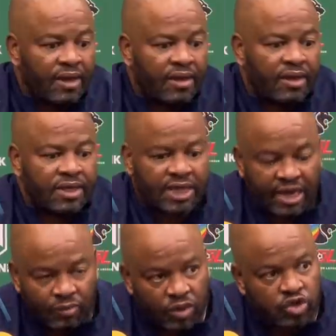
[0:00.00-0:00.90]
The
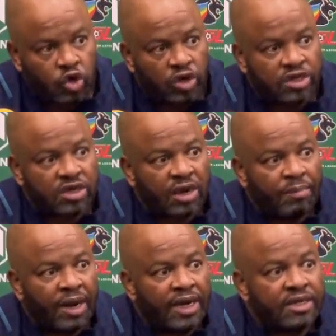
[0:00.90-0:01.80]
same with George
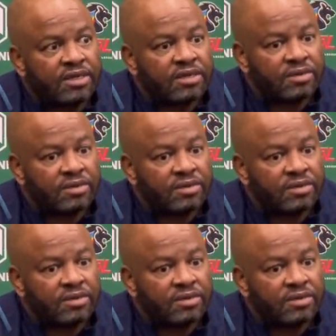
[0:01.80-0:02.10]
applies.